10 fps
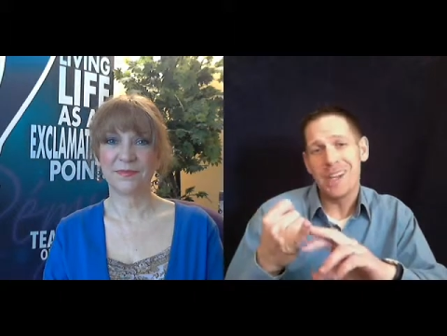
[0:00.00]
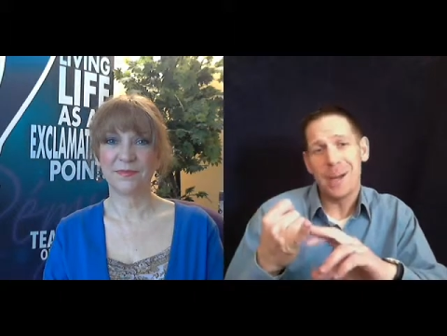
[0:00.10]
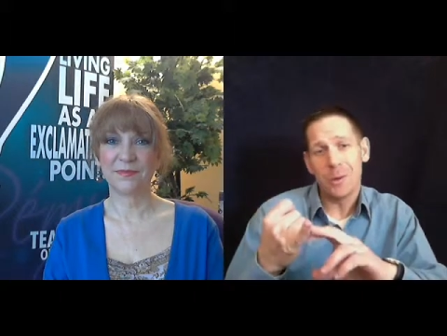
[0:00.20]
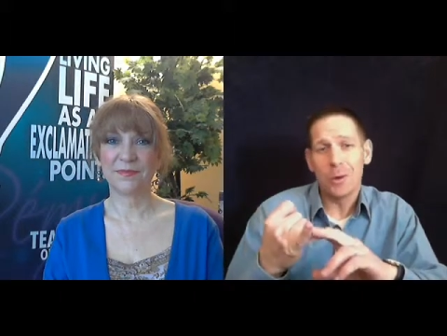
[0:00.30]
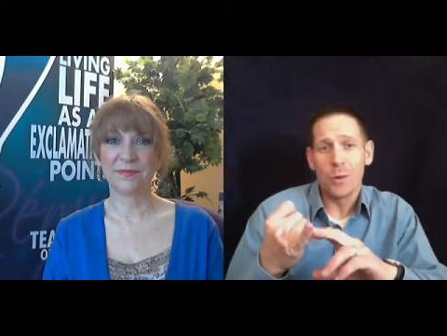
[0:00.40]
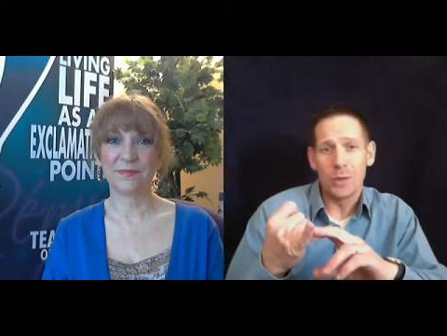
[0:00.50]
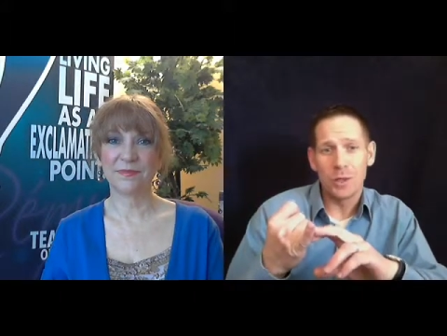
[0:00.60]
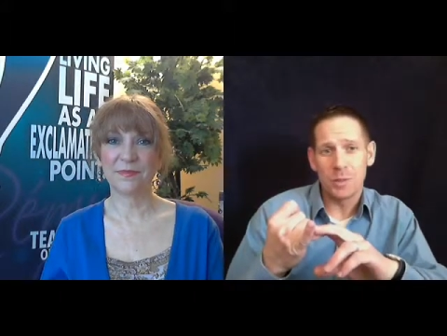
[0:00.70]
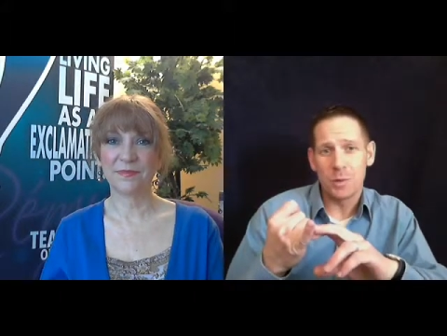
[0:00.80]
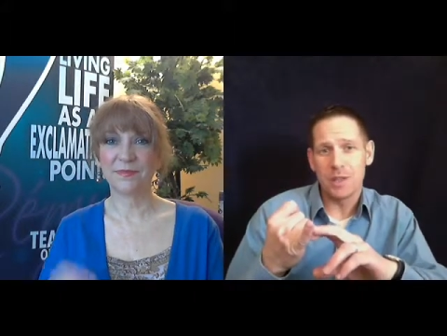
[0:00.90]
Speaker 1: yeah, we're going to
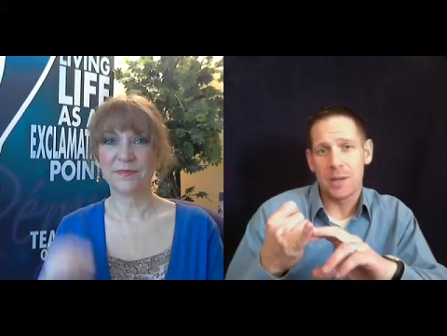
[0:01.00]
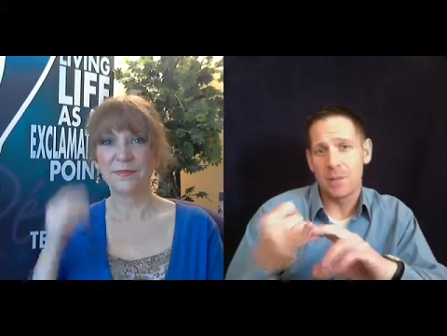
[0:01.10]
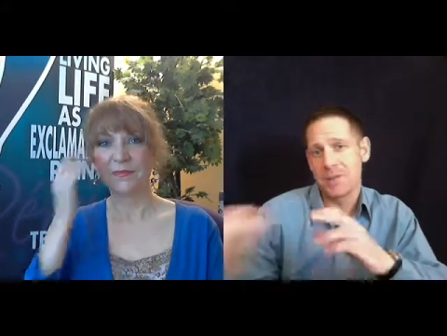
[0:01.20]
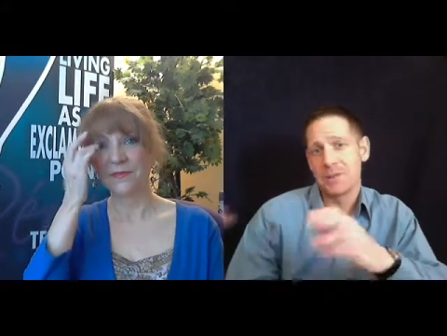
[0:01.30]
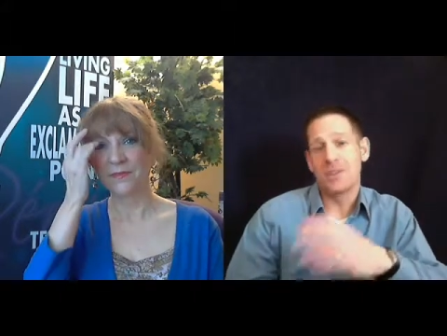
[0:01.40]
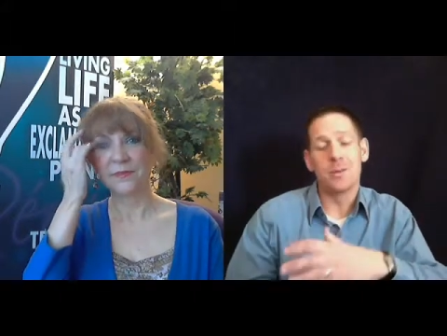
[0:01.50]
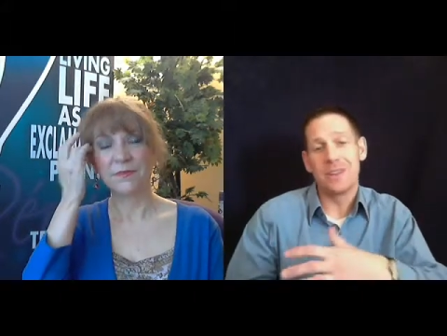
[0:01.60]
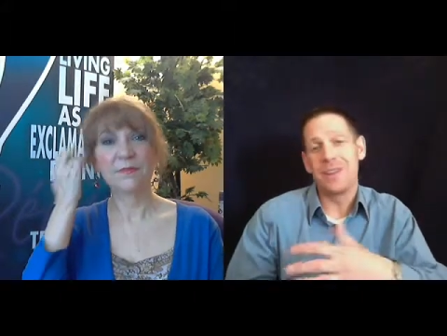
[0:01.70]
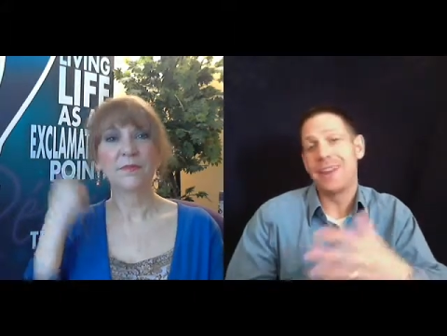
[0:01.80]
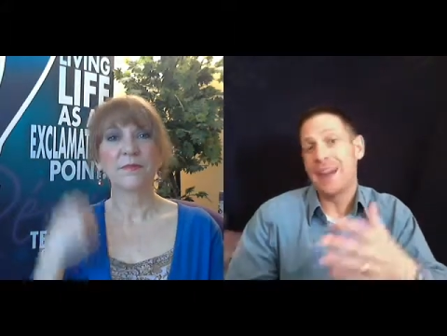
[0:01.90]
experience opposition that
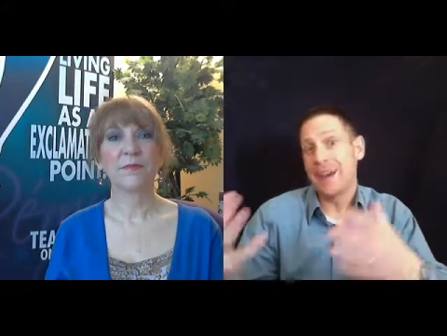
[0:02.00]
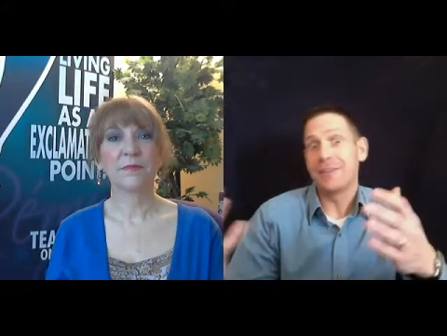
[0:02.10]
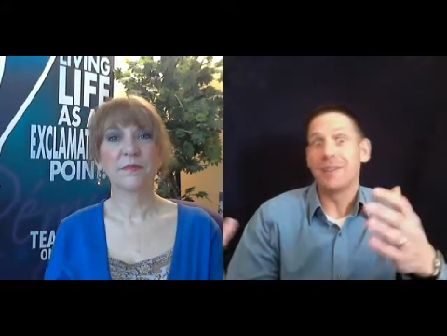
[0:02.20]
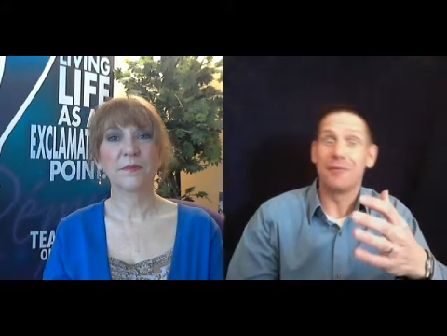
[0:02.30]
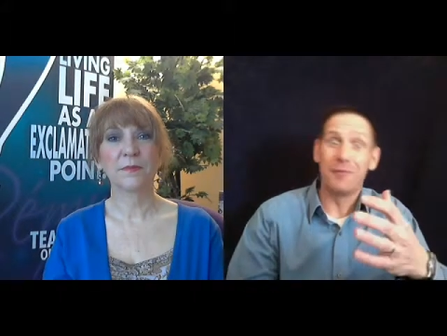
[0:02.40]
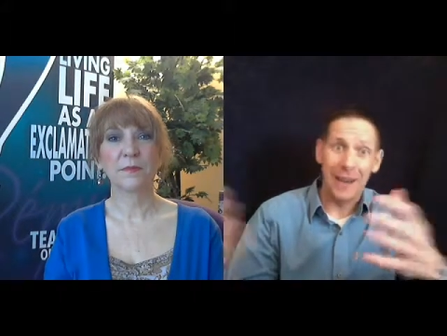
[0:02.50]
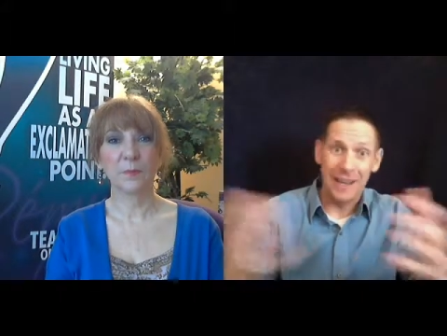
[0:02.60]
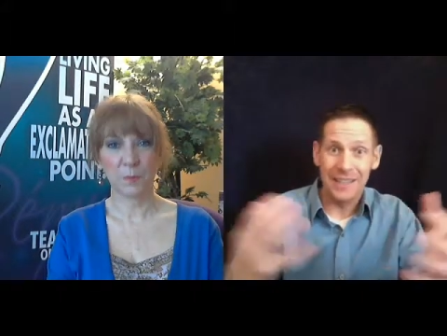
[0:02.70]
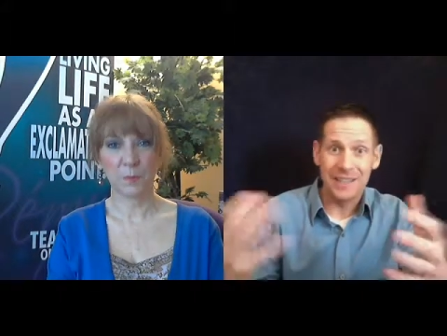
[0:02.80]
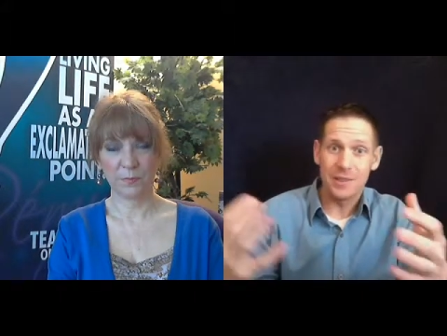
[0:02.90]
we then have to fight
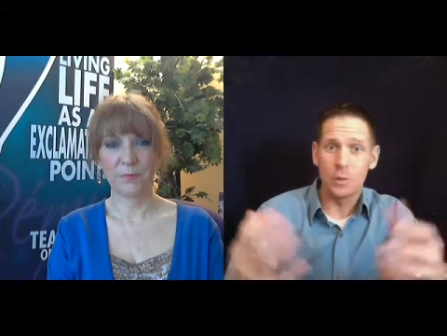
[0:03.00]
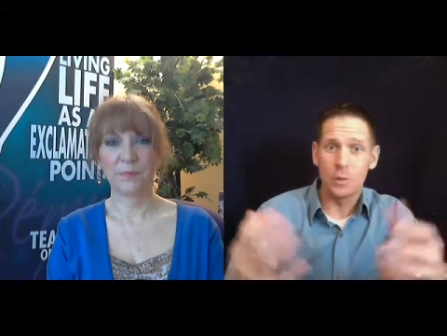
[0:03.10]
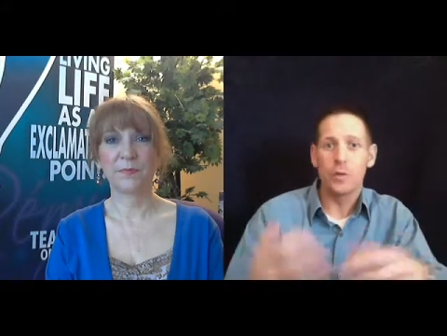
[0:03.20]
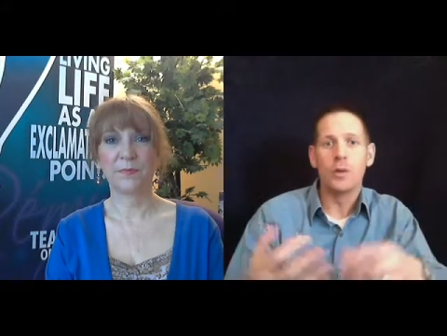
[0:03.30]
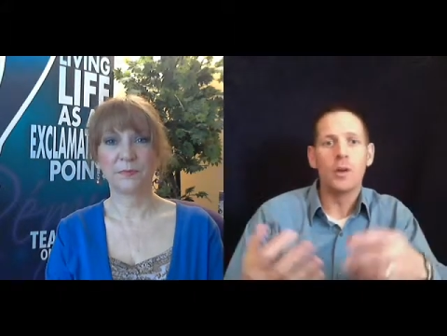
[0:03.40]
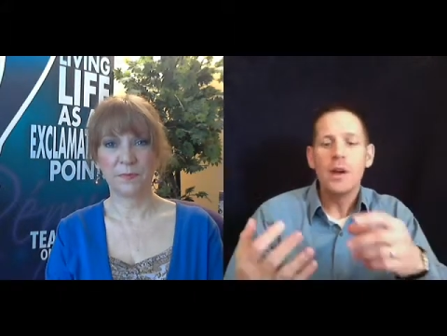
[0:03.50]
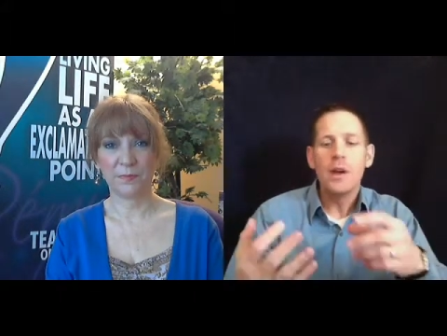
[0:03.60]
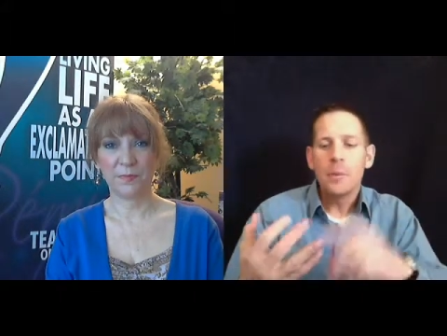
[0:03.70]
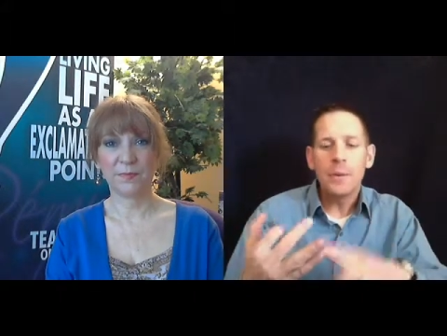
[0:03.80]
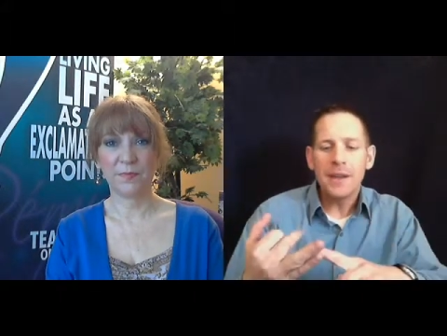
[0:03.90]
against and work through.
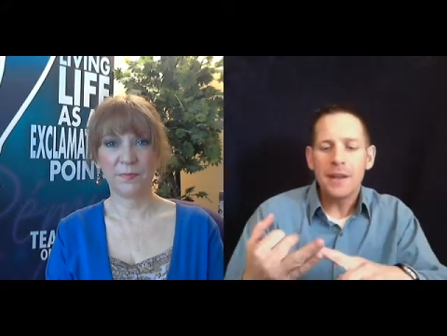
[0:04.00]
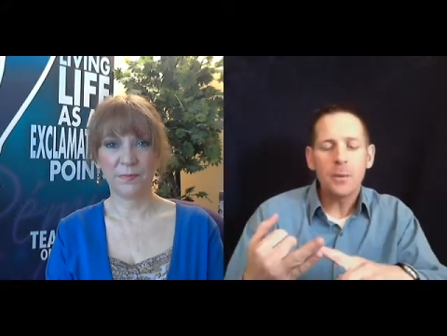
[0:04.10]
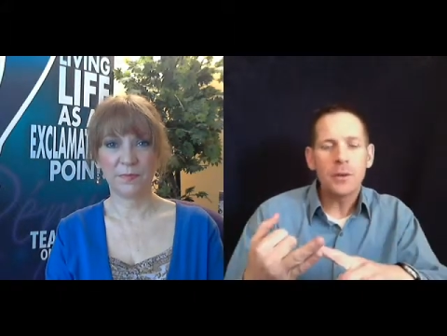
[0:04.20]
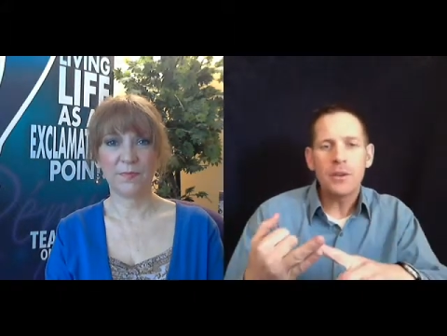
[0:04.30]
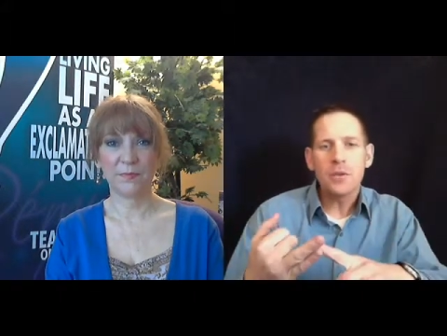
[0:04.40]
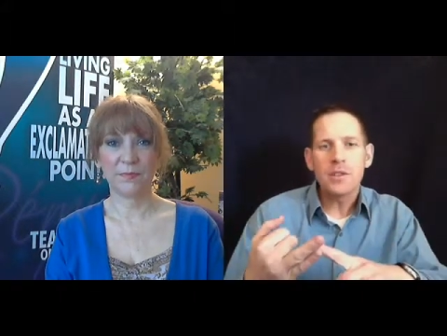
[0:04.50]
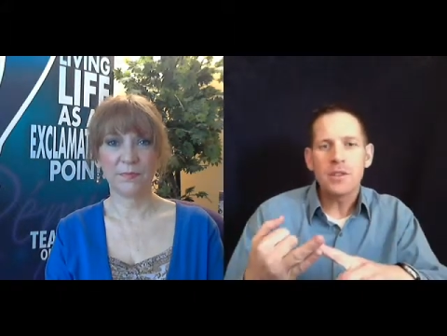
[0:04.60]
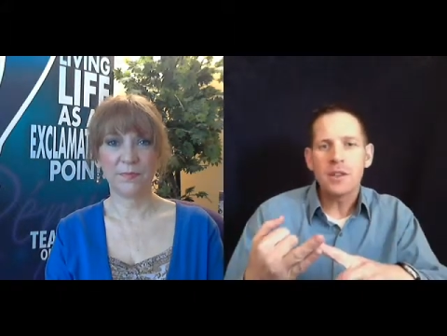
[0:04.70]
But then number two,